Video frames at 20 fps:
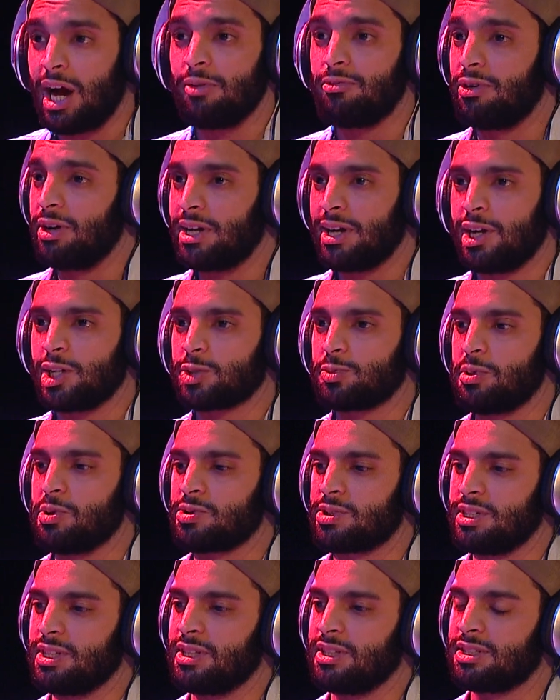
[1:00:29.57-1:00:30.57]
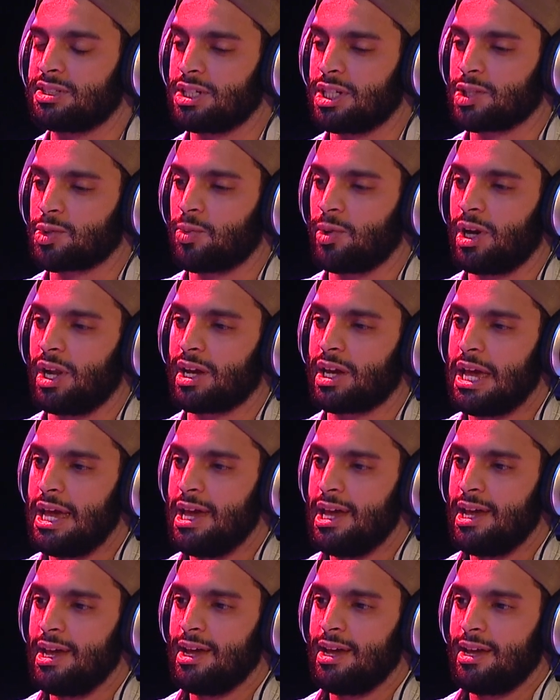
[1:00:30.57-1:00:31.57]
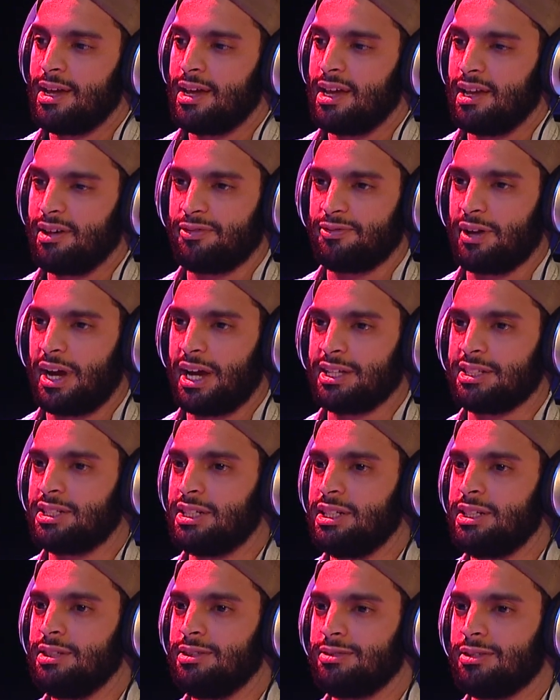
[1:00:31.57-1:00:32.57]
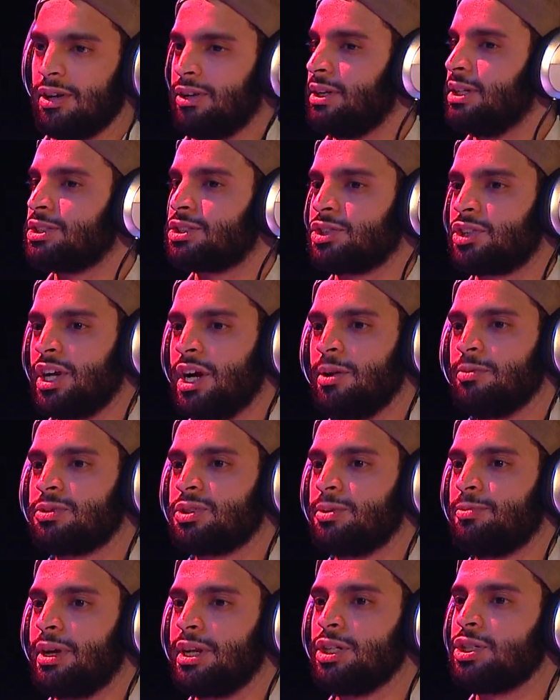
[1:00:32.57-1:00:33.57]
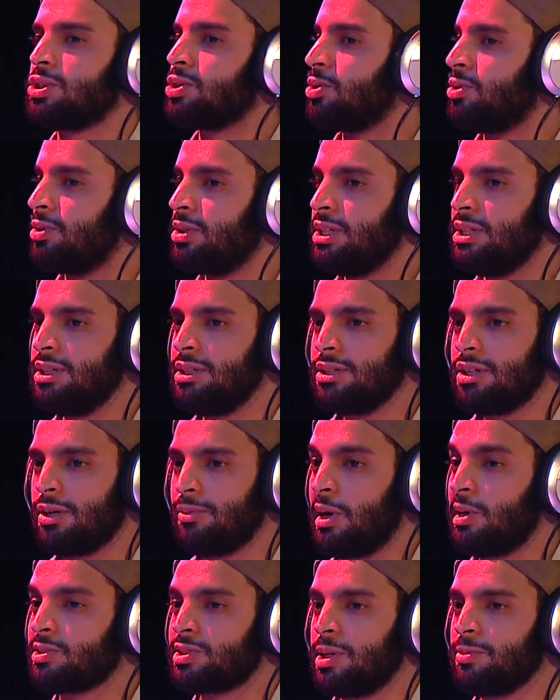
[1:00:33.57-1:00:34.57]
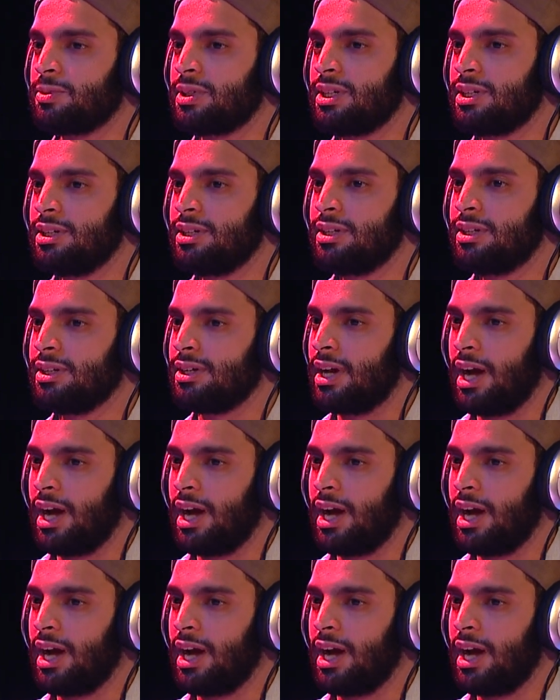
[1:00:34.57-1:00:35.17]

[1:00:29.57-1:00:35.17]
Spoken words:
I'm very outspoken in the sense where, like, if I see on Instagram somebody's story about something,